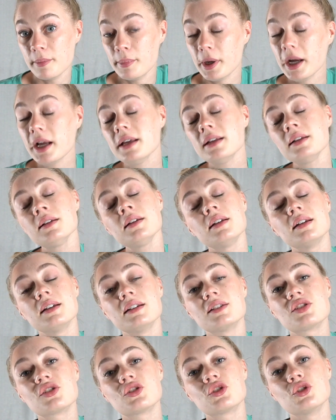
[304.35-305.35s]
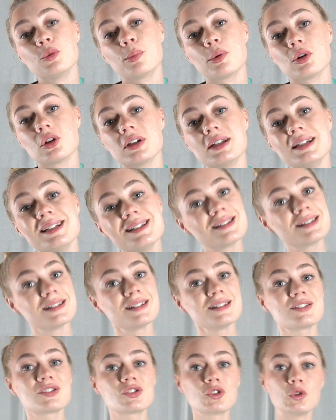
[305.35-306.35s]
bun. It's super easy,
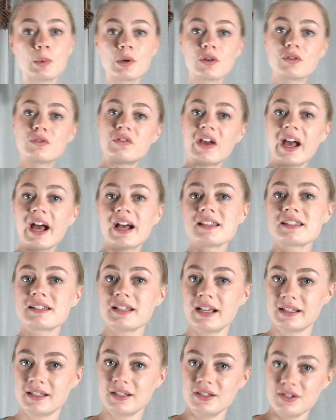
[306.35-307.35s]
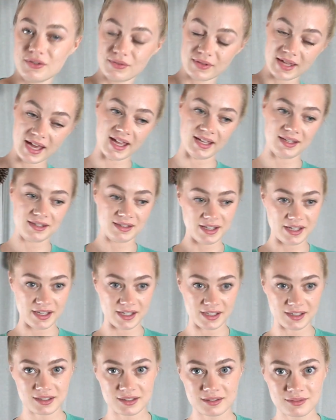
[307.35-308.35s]
super fast. I can do that in like